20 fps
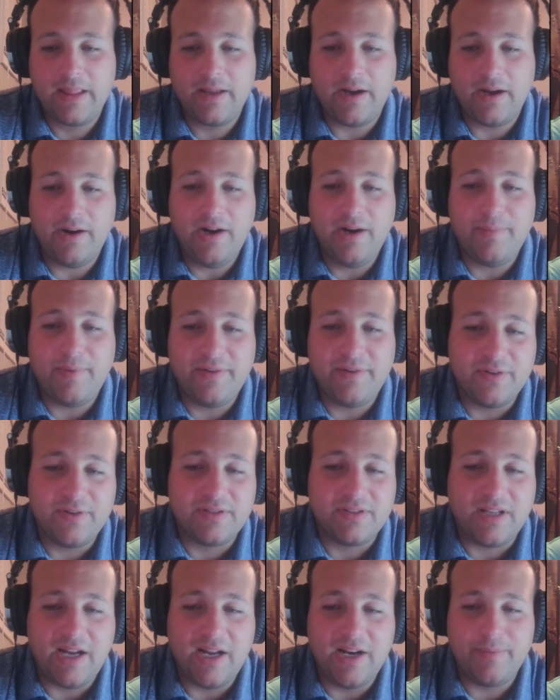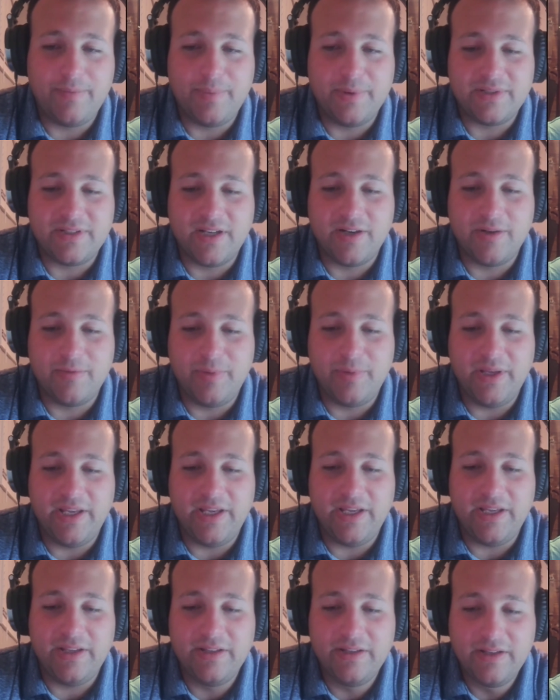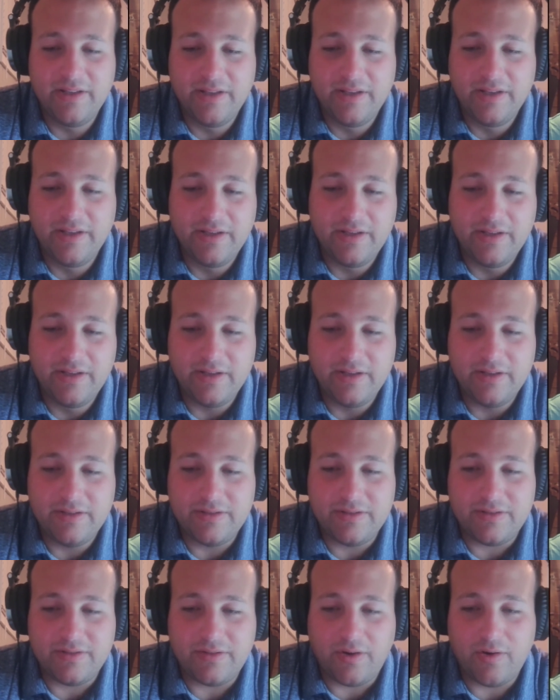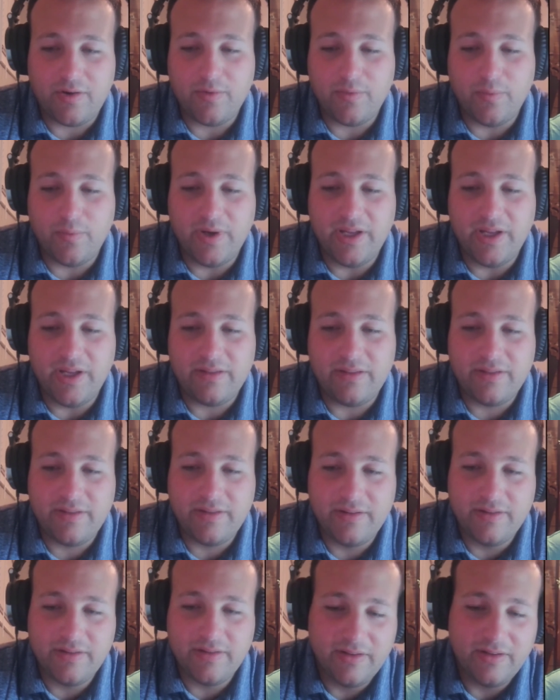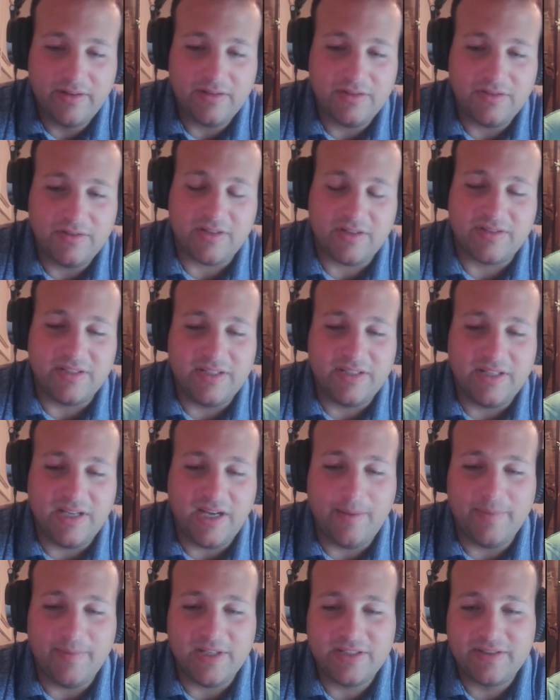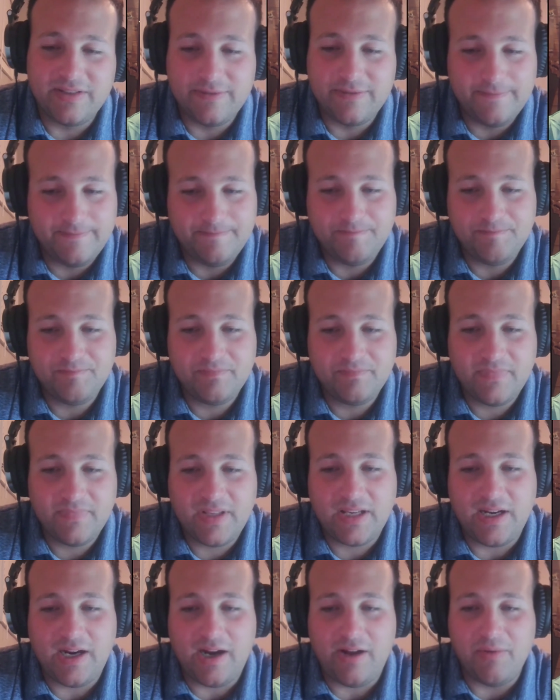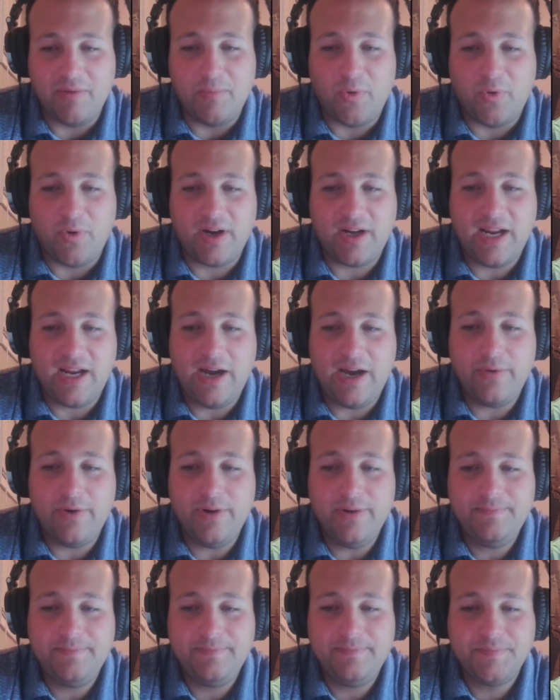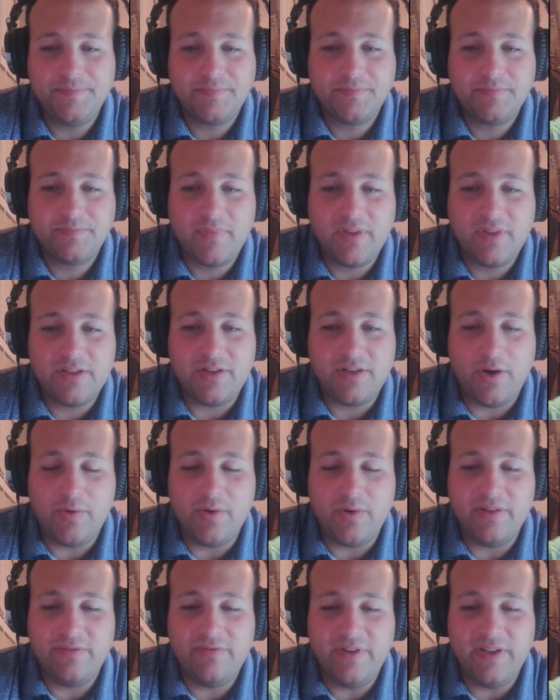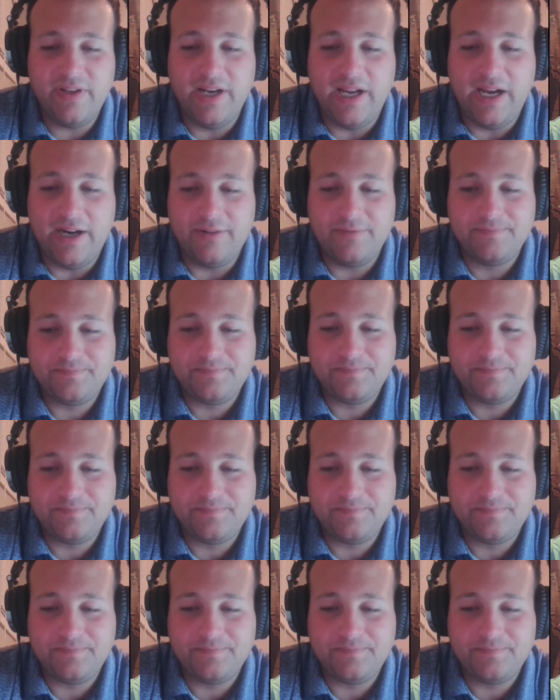All right. My first lineup is going to be start with Justin Thomas, Collin Morikawa, Tony Finau,